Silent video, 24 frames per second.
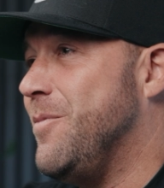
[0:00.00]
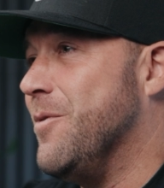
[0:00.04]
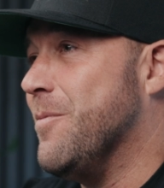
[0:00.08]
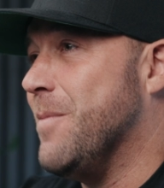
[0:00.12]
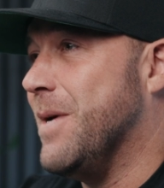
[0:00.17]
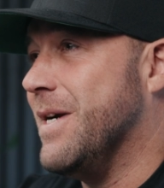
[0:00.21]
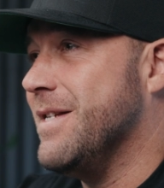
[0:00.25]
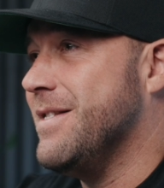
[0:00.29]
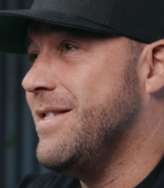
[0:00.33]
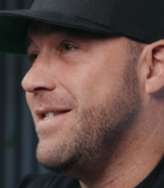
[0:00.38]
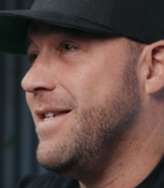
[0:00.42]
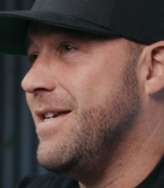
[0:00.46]
your
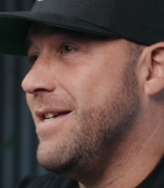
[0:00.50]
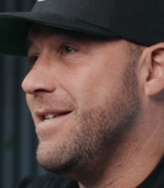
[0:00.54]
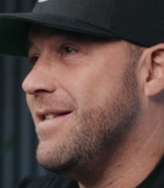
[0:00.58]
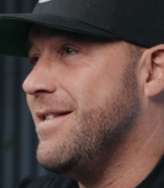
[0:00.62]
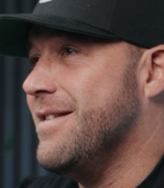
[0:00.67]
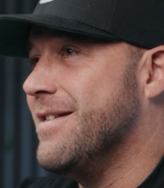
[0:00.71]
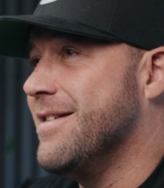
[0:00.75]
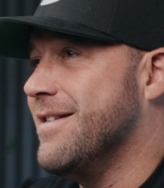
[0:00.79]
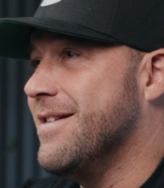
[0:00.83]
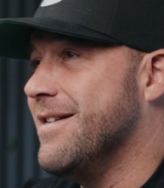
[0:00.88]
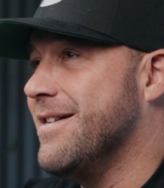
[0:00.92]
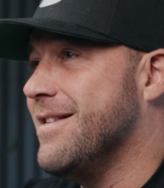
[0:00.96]

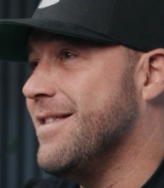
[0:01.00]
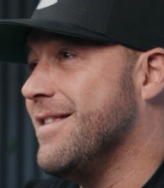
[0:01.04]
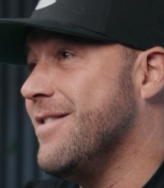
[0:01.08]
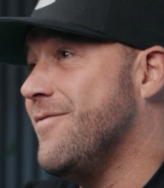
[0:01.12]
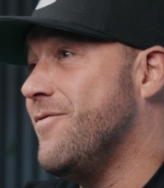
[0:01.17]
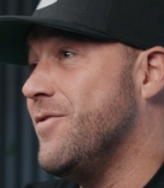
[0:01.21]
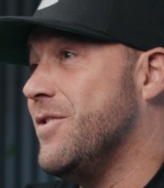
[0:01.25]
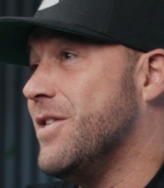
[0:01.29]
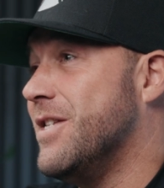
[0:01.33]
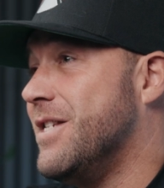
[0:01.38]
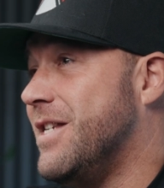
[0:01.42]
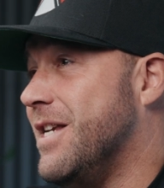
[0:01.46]
mindset, live
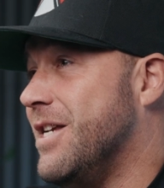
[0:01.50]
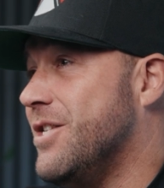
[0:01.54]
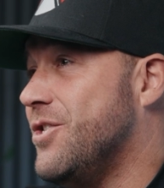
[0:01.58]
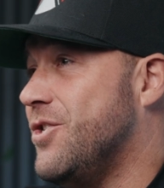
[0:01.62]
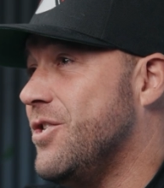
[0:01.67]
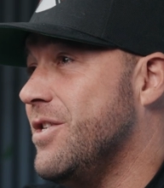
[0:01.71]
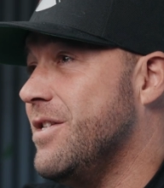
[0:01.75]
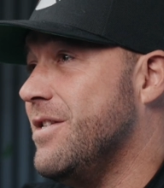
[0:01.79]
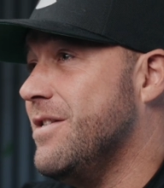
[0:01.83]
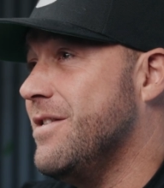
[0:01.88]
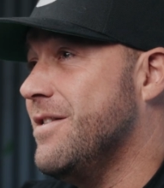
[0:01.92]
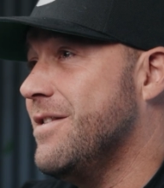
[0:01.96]
with
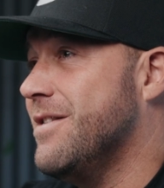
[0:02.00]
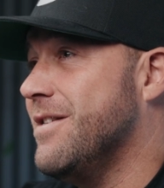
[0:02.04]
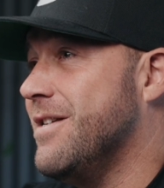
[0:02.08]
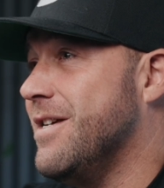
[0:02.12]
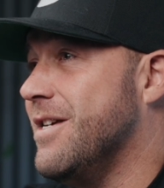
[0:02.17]
intention,